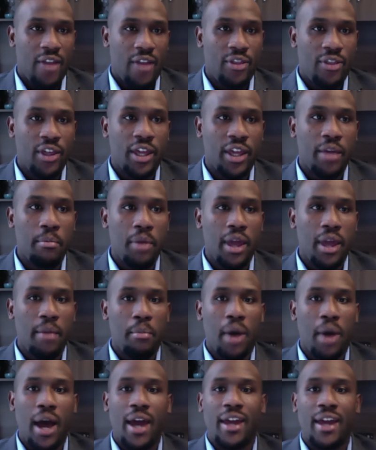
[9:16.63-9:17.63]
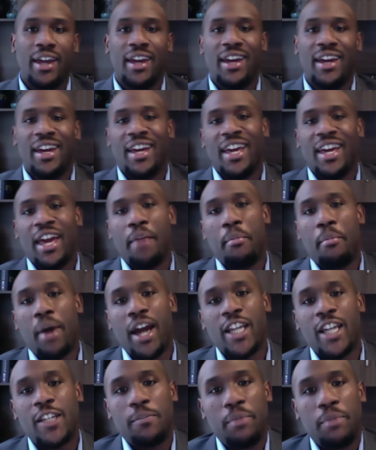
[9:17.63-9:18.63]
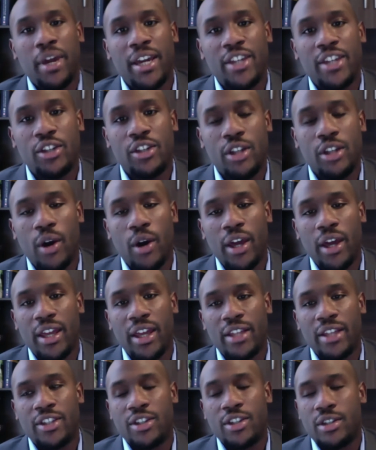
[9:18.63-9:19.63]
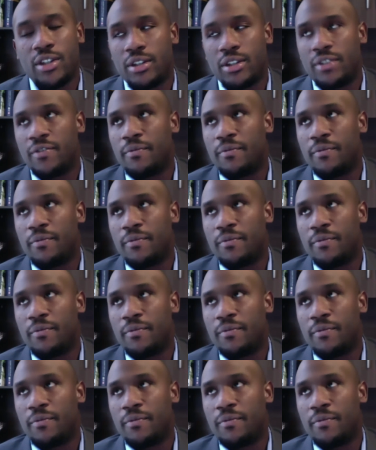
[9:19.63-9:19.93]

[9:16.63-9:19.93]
think in my space, you know, it's